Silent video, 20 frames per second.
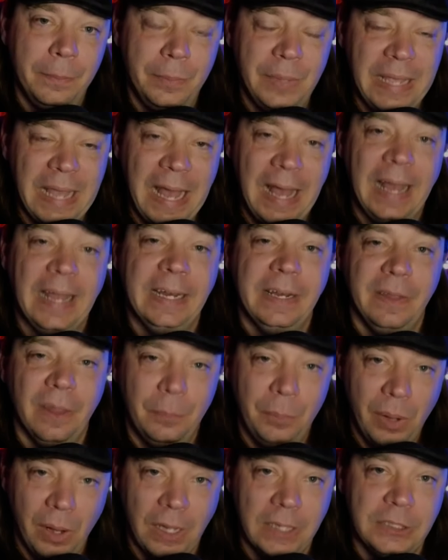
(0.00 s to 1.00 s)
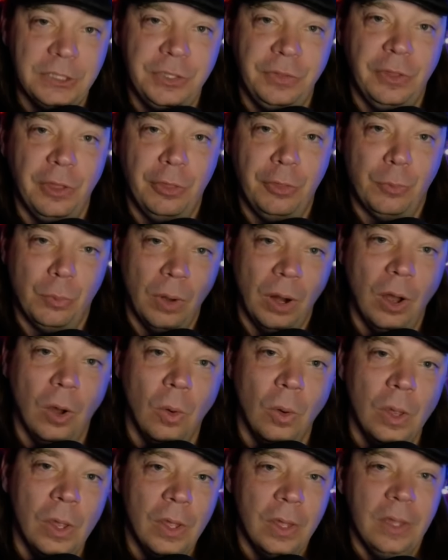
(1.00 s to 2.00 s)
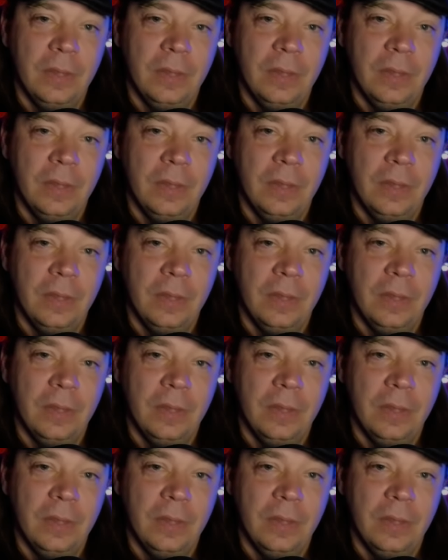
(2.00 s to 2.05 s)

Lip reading: behind the punch, the throw,